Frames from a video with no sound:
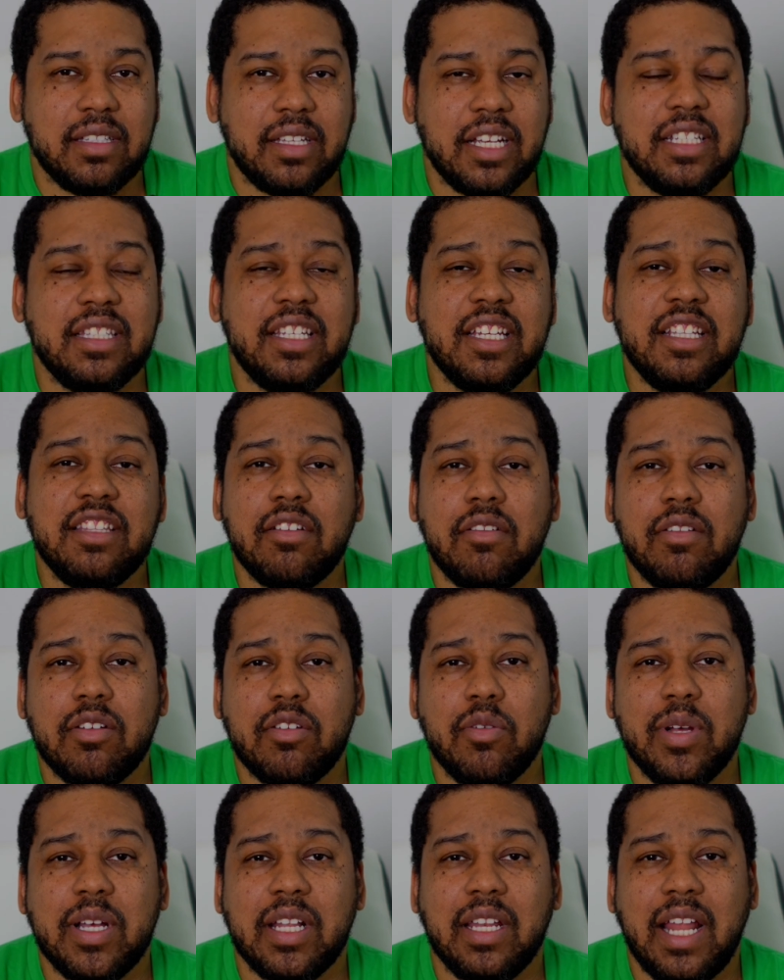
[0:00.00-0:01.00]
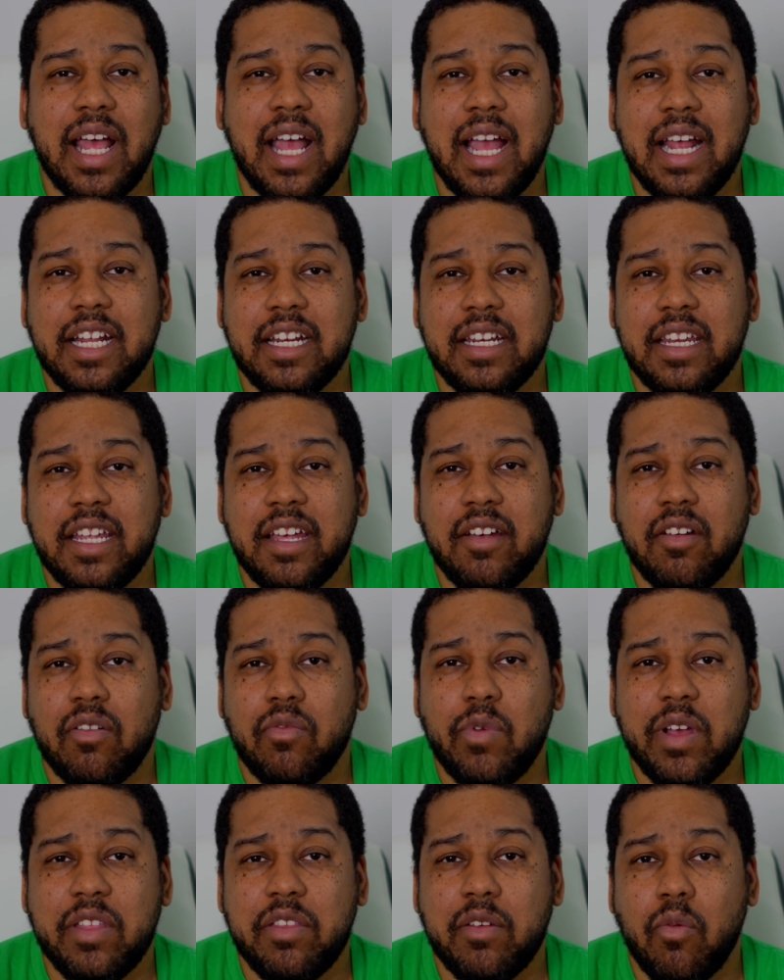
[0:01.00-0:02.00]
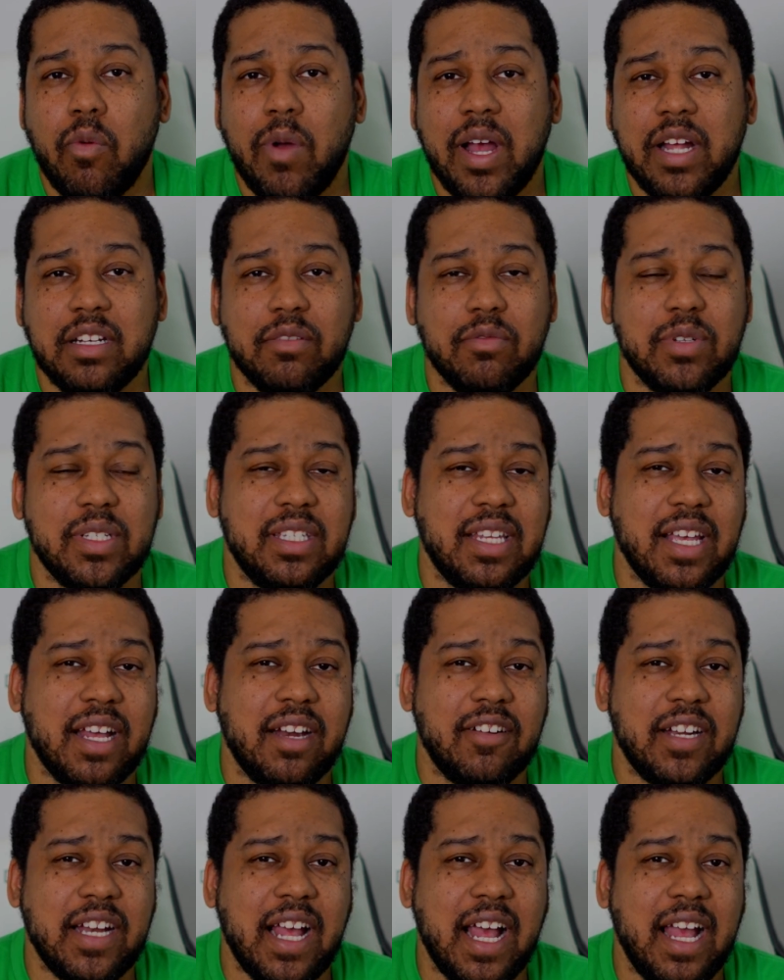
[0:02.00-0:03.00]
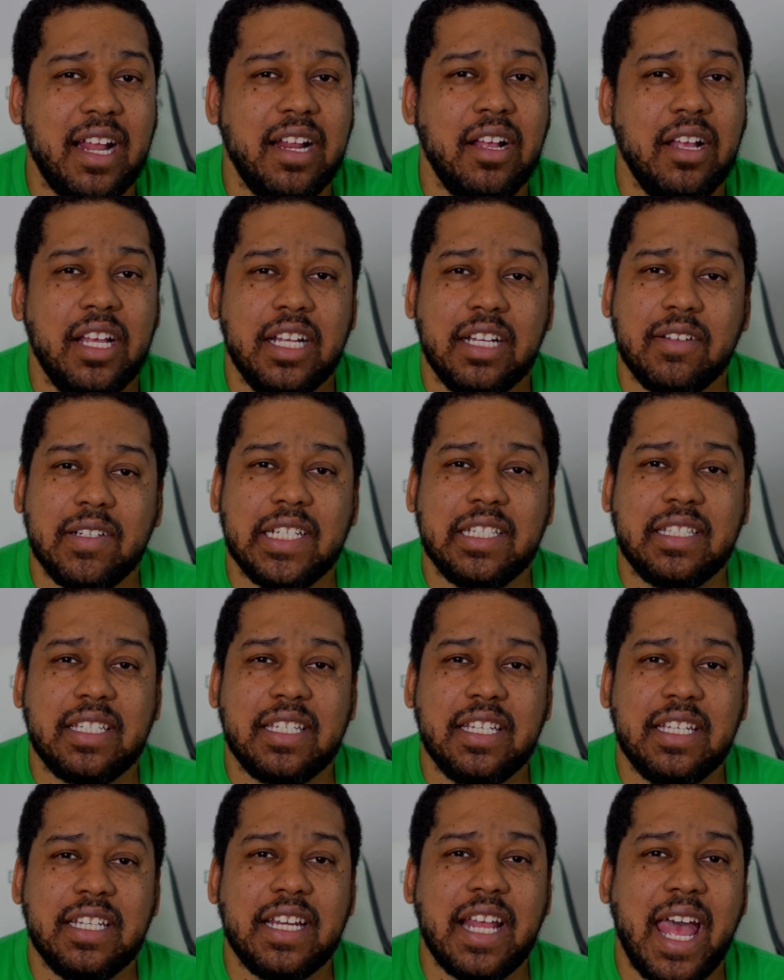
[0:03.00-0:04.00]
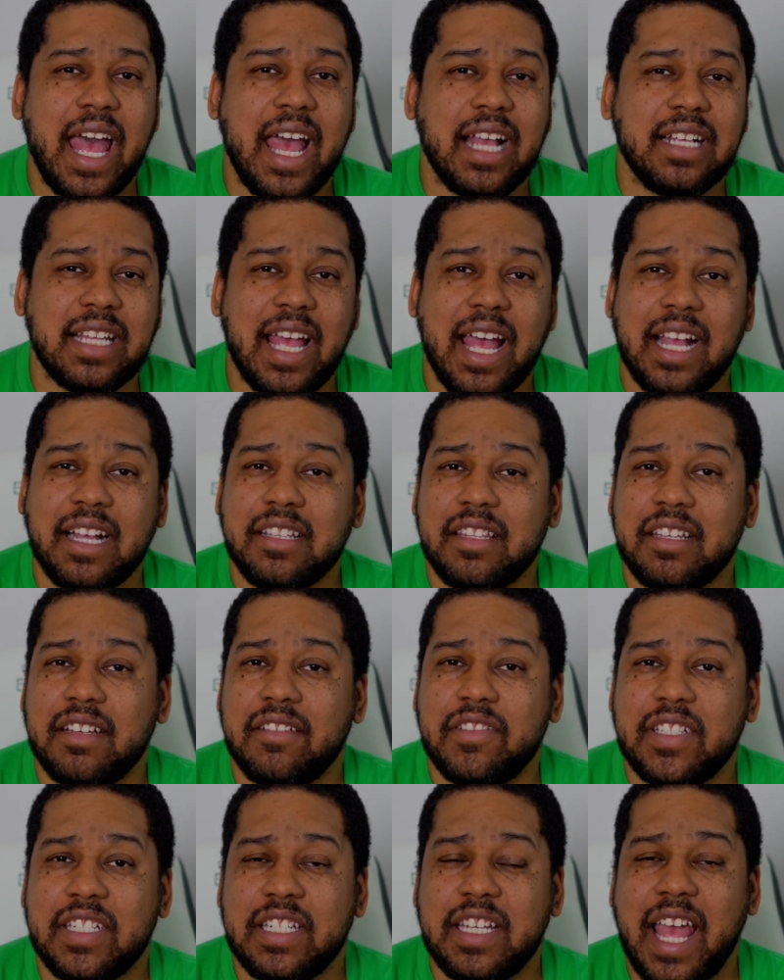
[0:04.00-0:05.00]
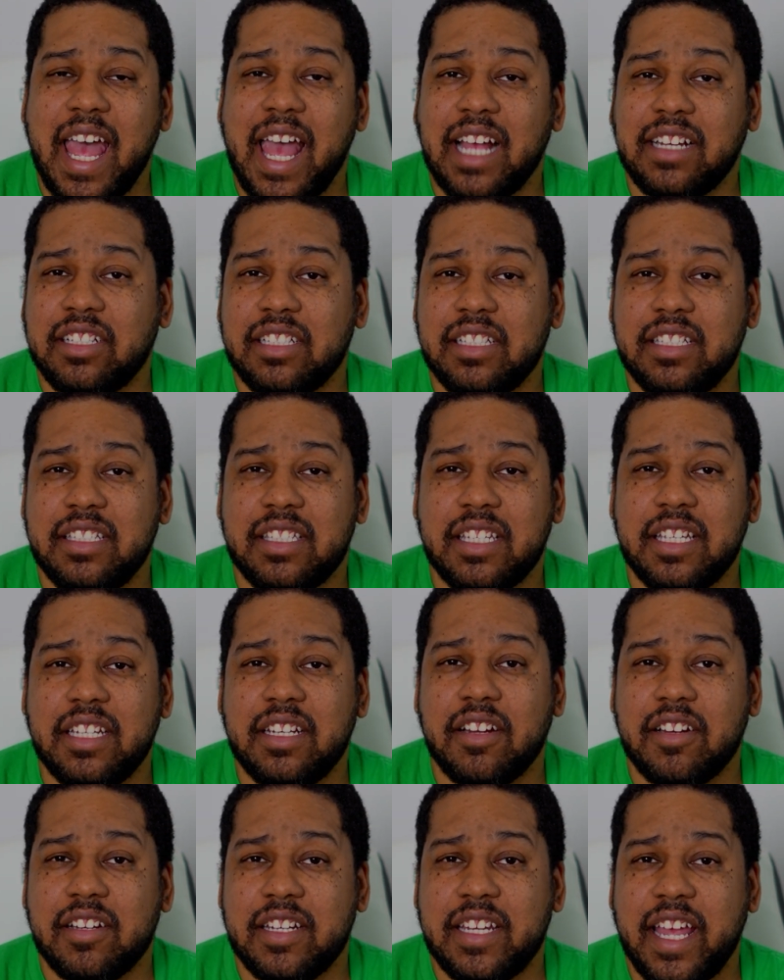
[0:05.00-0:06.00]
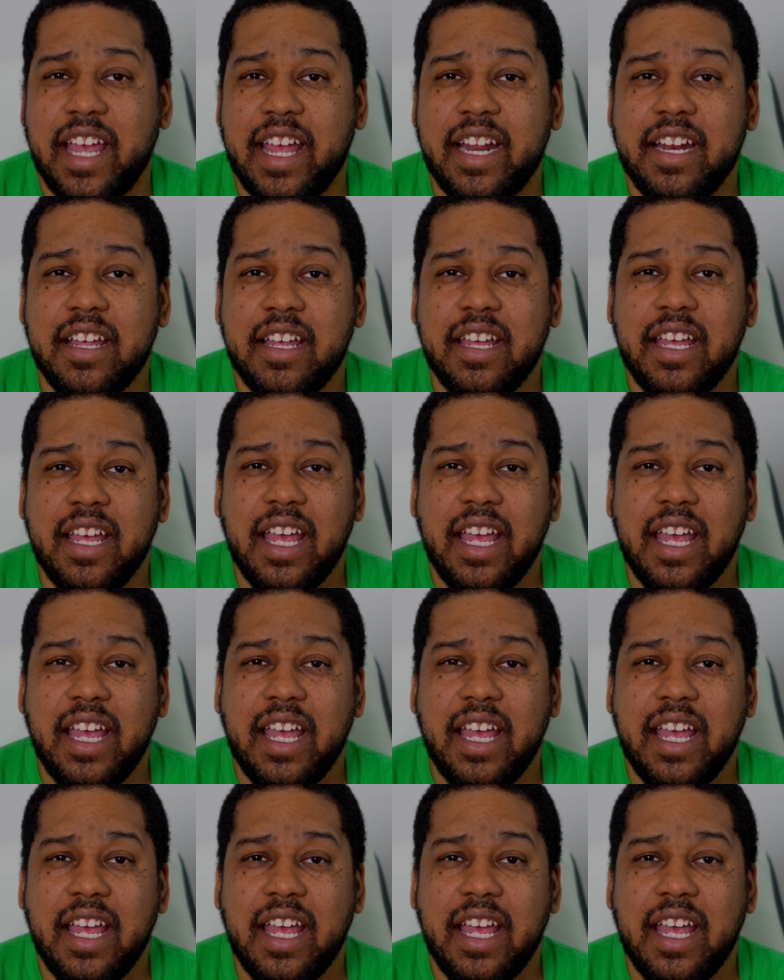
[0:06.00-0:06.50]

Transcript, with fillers: They did throw a quick line in there on whether Wanda was dead or not. And the teen asks Agatha if she actually seen her dead.